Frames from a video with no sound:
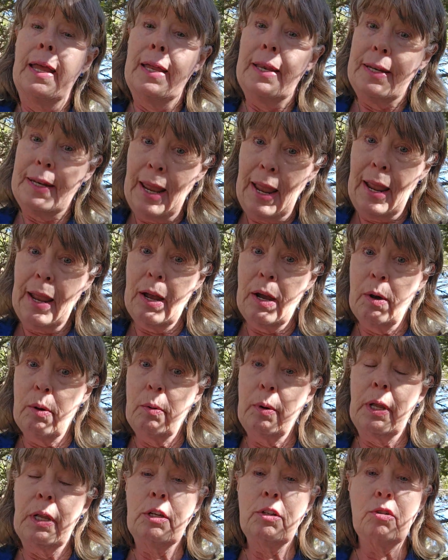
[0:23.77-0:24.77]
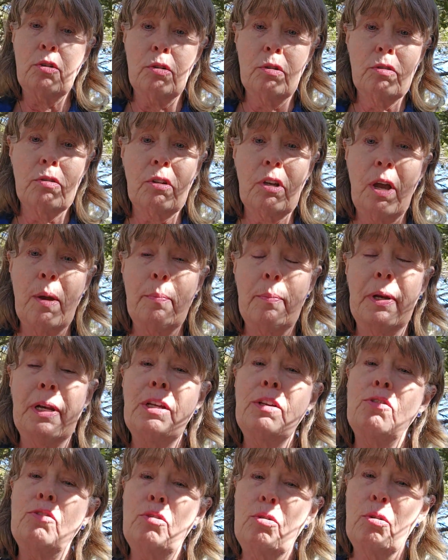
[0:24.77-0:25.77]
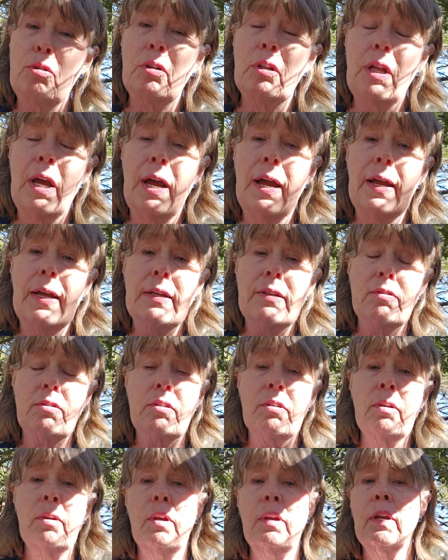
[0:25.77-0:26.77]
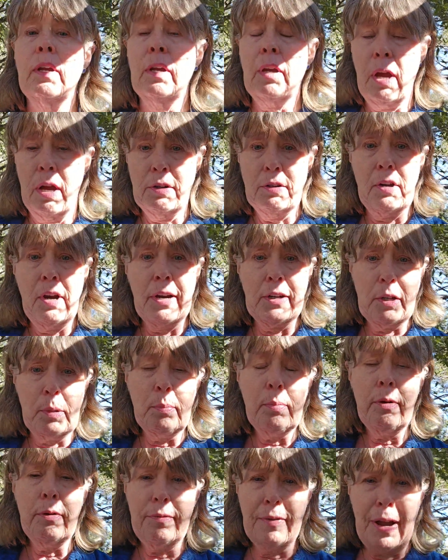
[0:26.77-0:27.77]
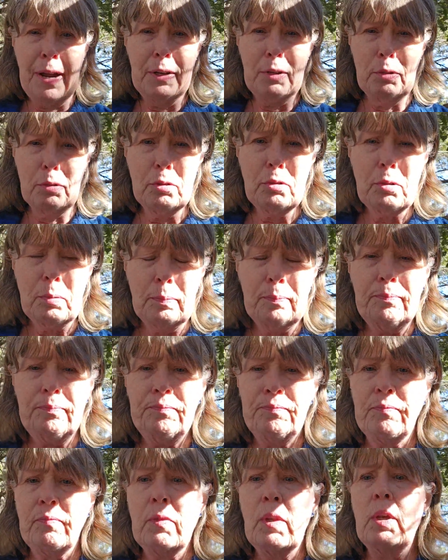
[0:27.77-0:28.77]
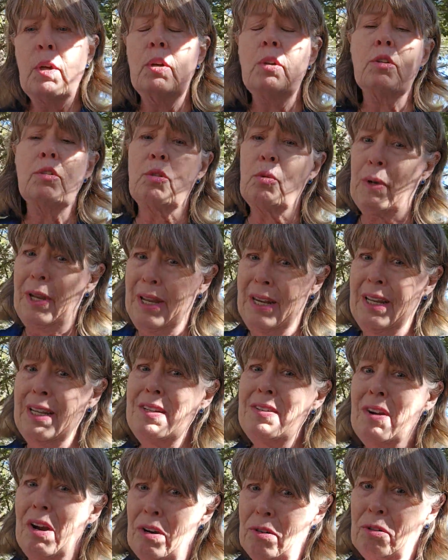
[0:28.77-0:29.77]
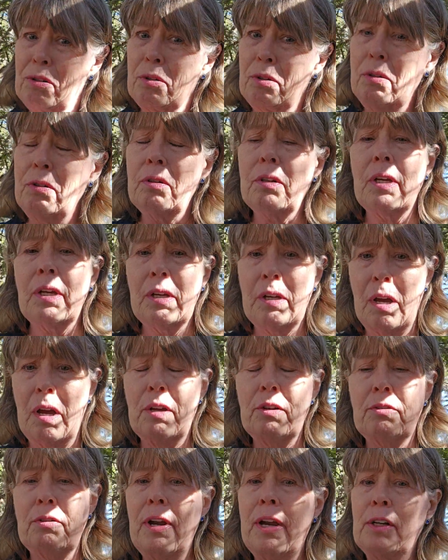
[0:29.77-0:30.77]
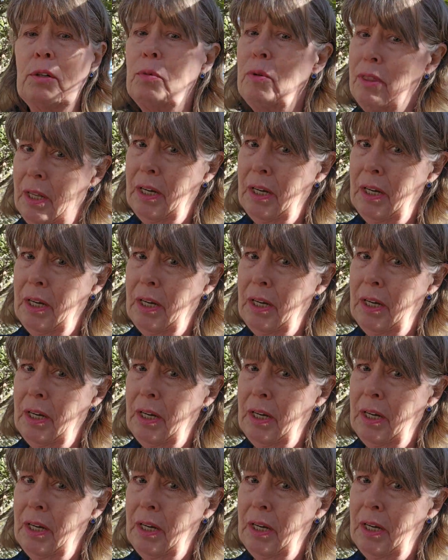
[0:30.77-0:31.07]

Now, insurance companies utilize contracted providers. So any doctor can contract with